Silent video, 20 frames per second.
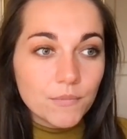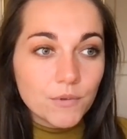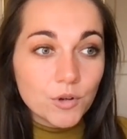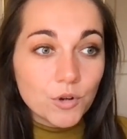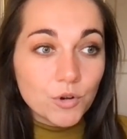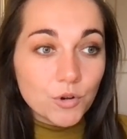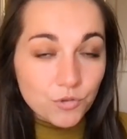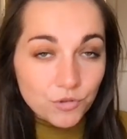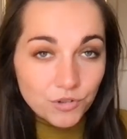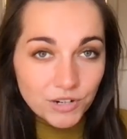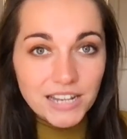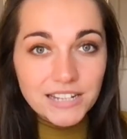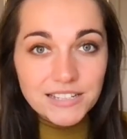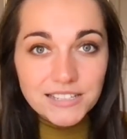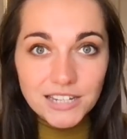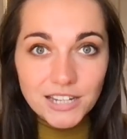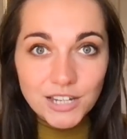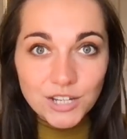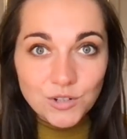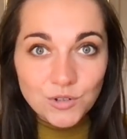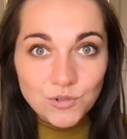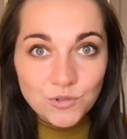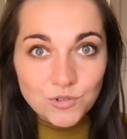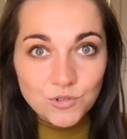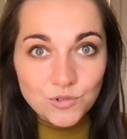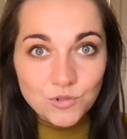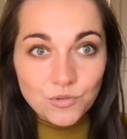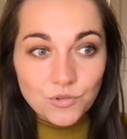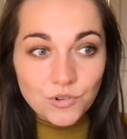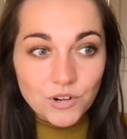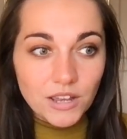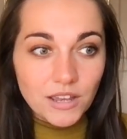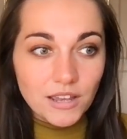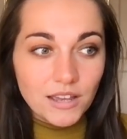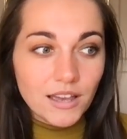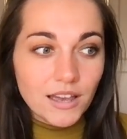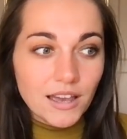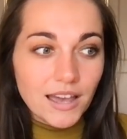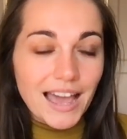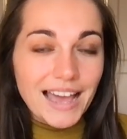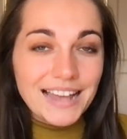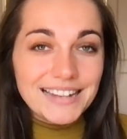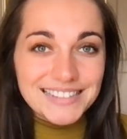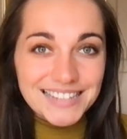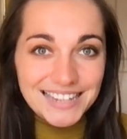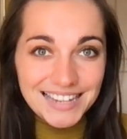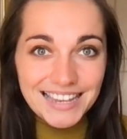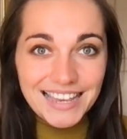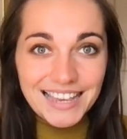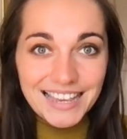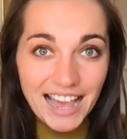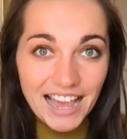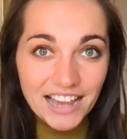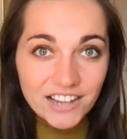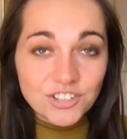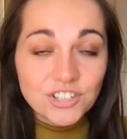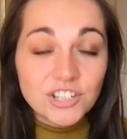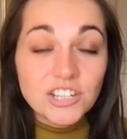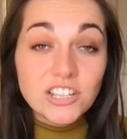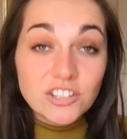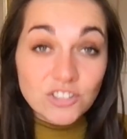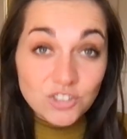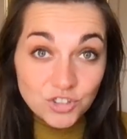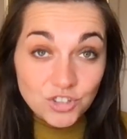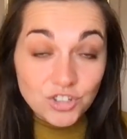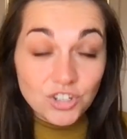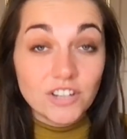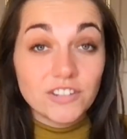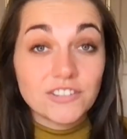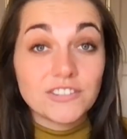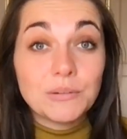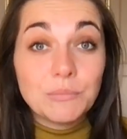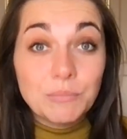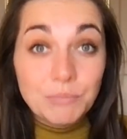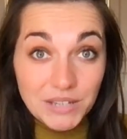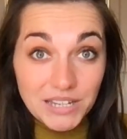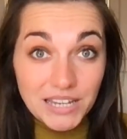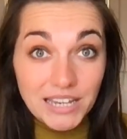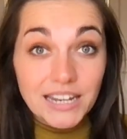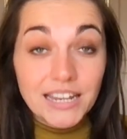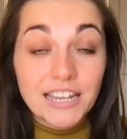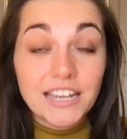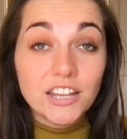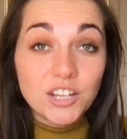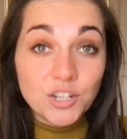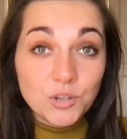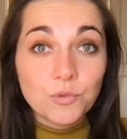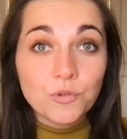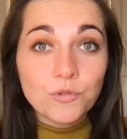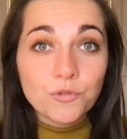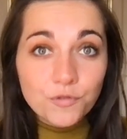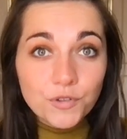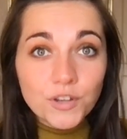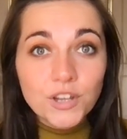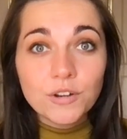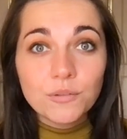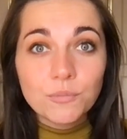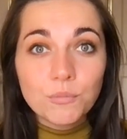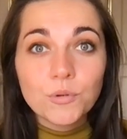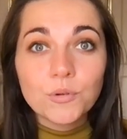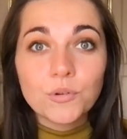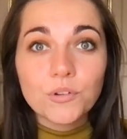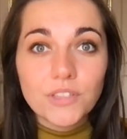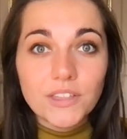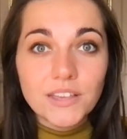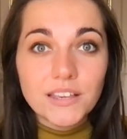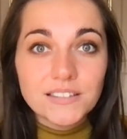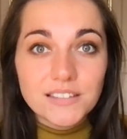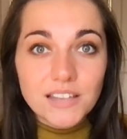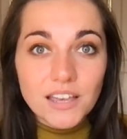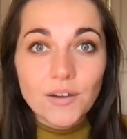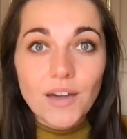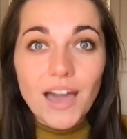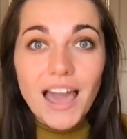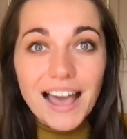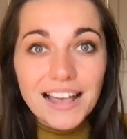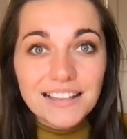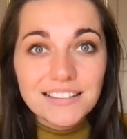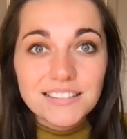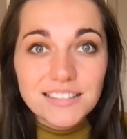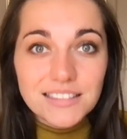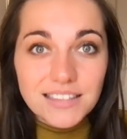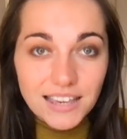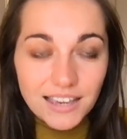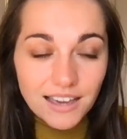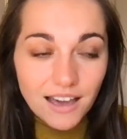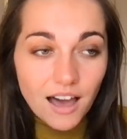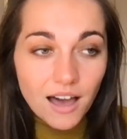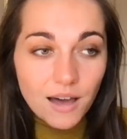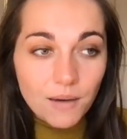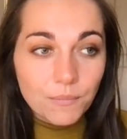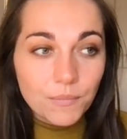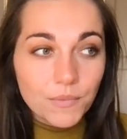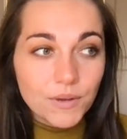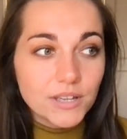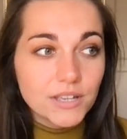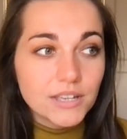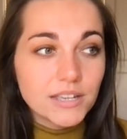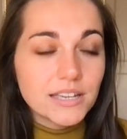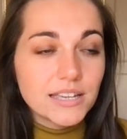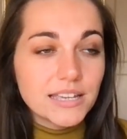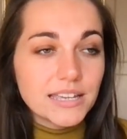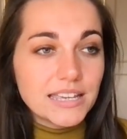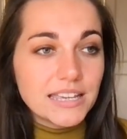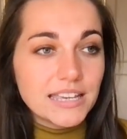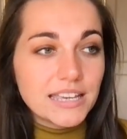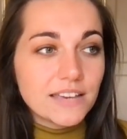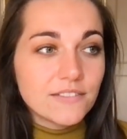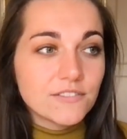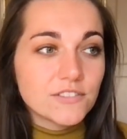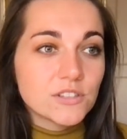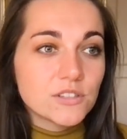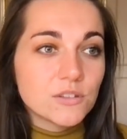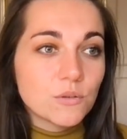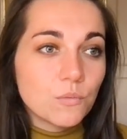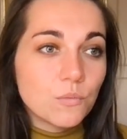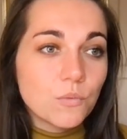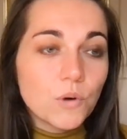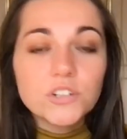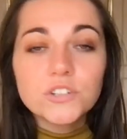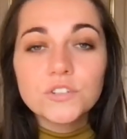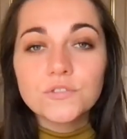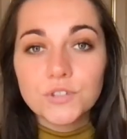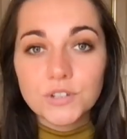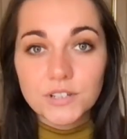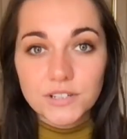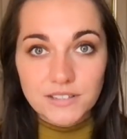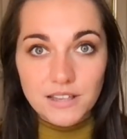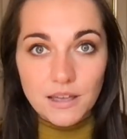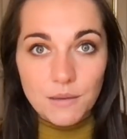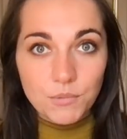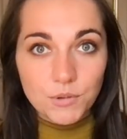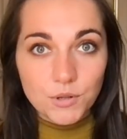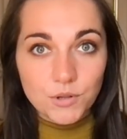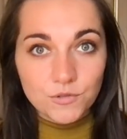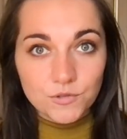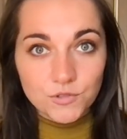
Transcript: creating a new story and taking action is just beginning, and you will figure more things out as they come. He gives the wonderful example of